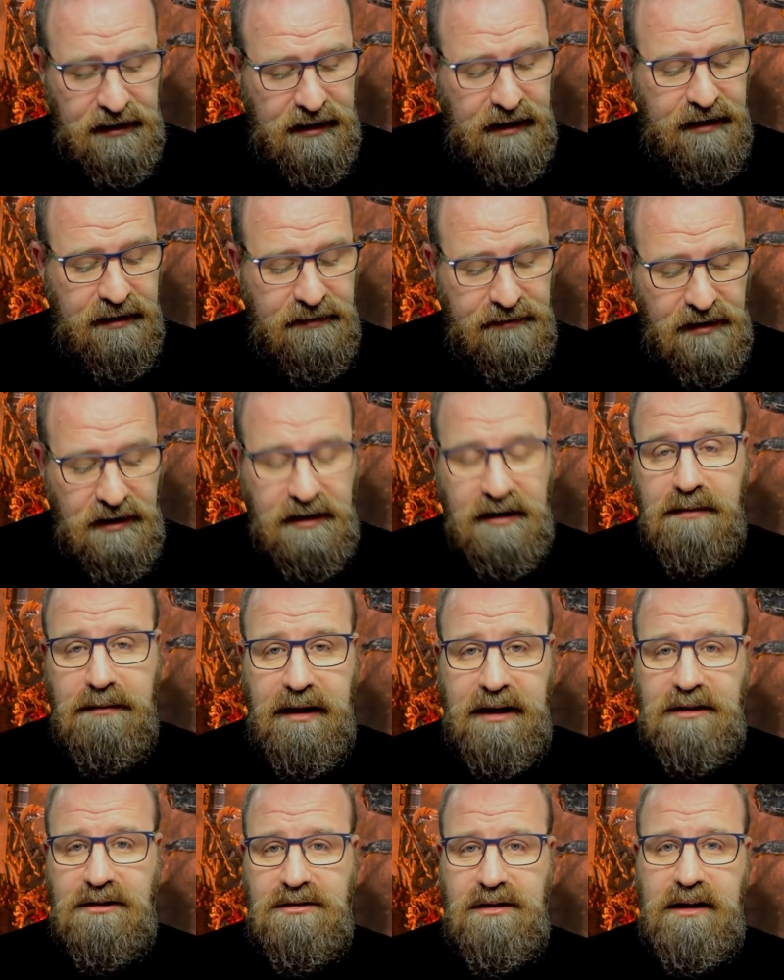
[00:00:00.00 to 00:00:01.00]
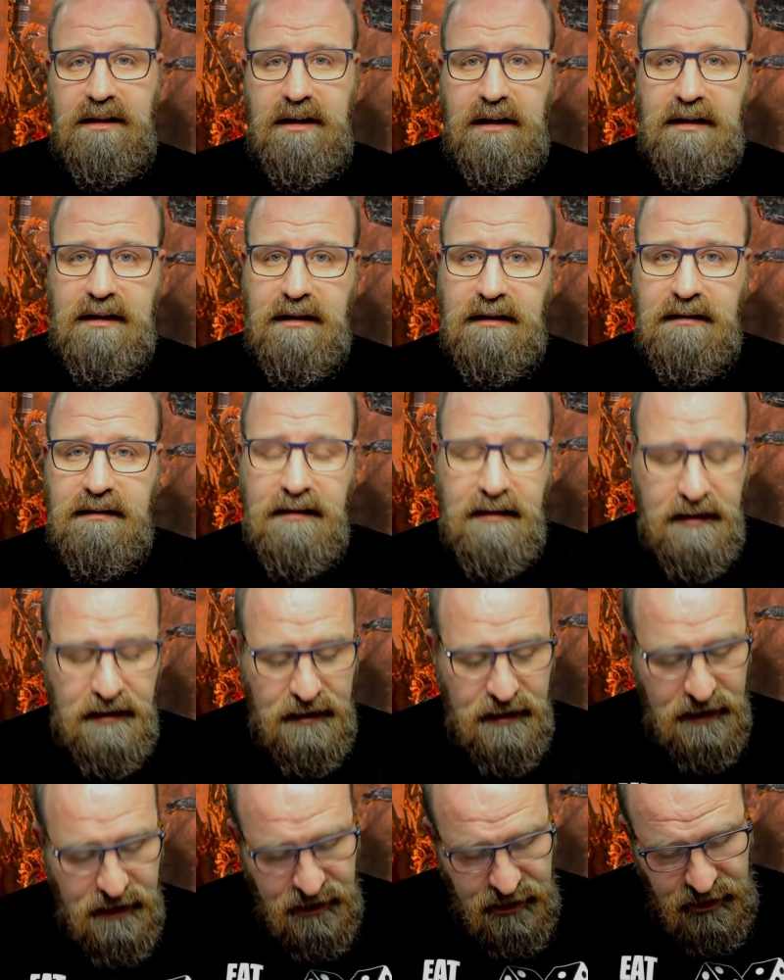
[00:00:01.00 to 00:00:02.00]
that you've got a command trait that can,
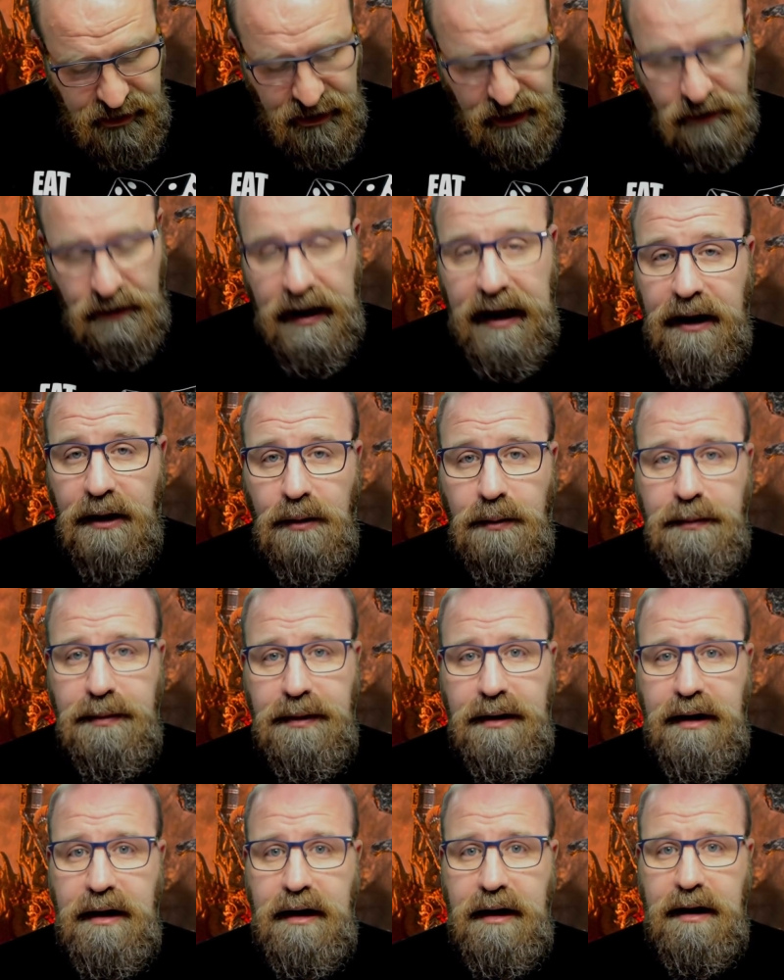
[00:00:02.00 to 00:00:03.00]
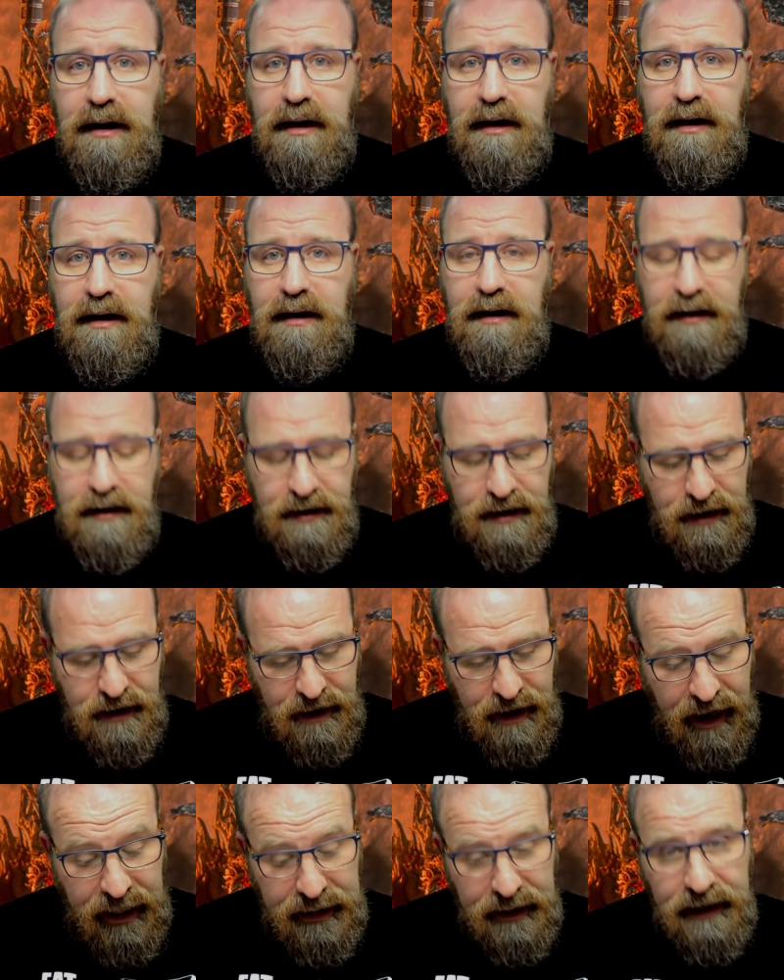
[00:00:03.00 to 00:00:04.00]
help
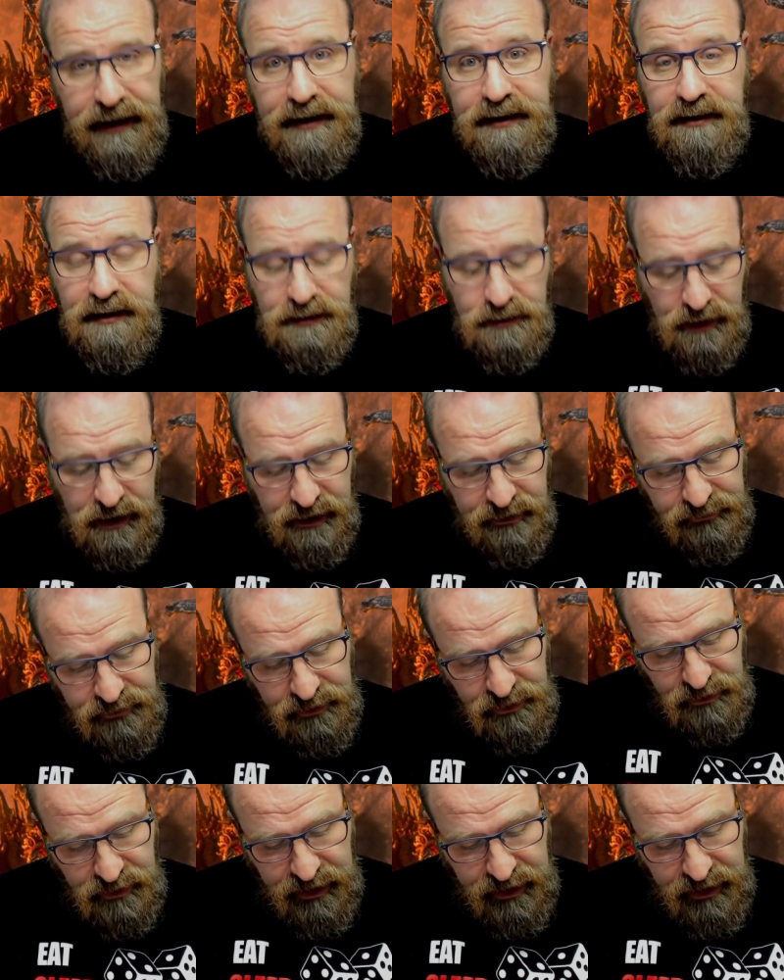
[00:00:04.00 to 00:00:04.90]
allies as well, if you're